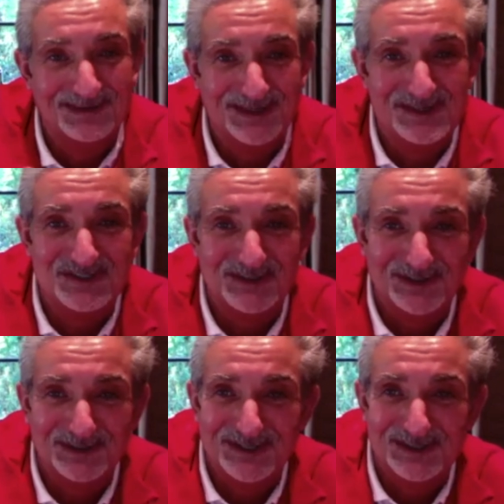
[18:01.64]

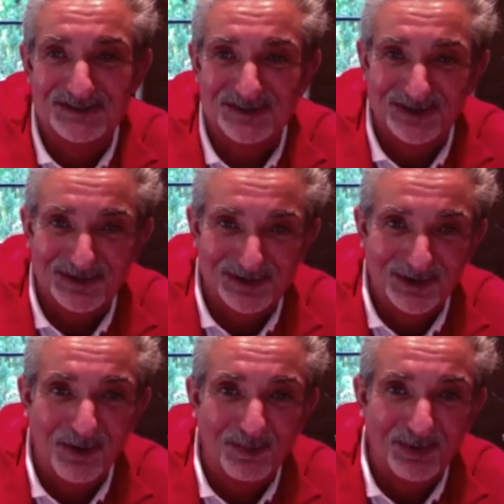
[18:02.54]
Digital,
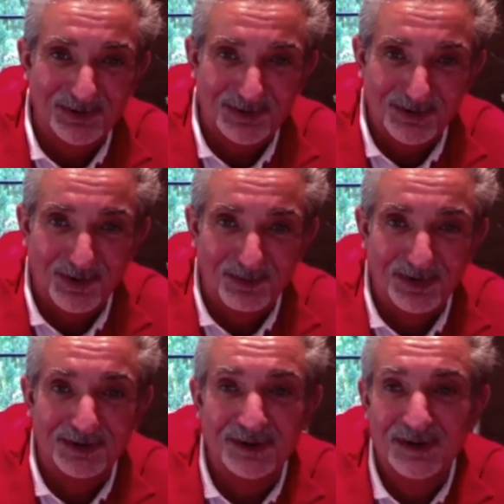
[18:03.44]

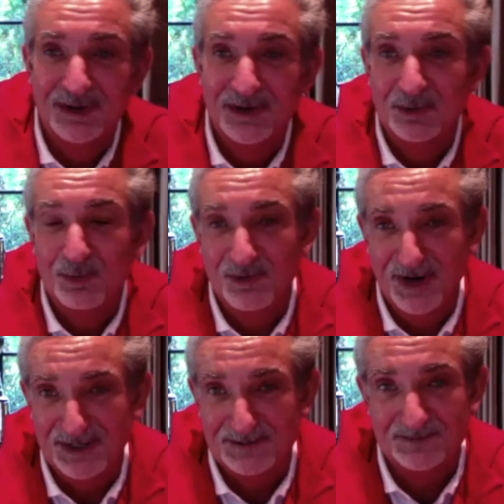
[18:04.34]
global, we're
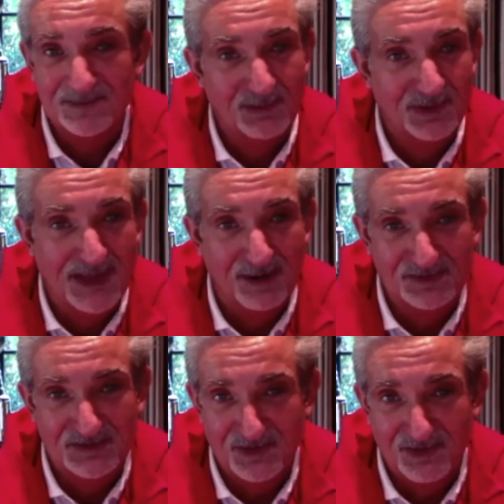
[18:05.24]
in. Well, that
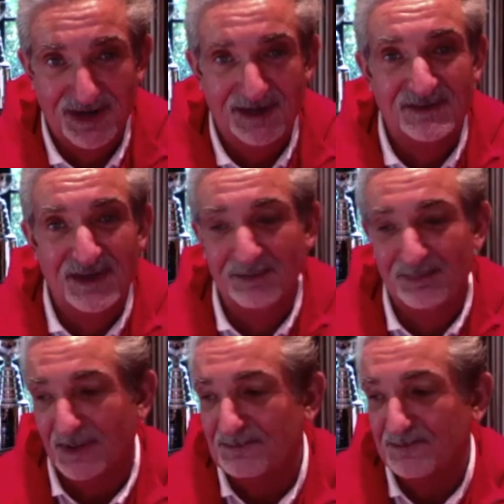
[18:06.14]
was a great example.